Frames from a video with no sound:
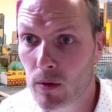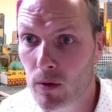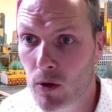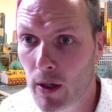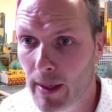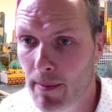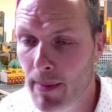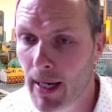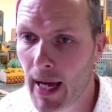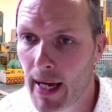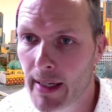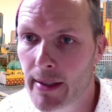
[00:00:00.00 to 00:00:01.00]
got in
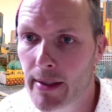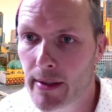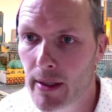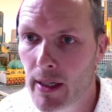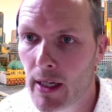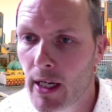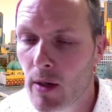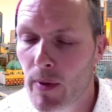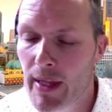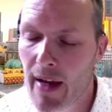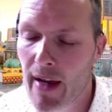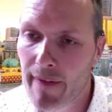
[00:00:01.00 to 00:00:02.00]
place with
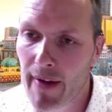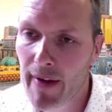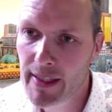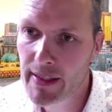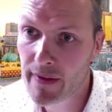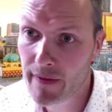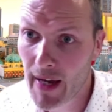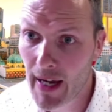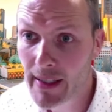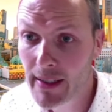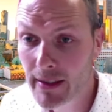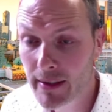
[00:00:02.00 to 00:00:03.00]
that
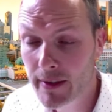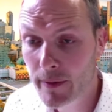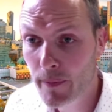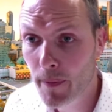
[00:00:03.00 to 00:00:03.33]
face-to-face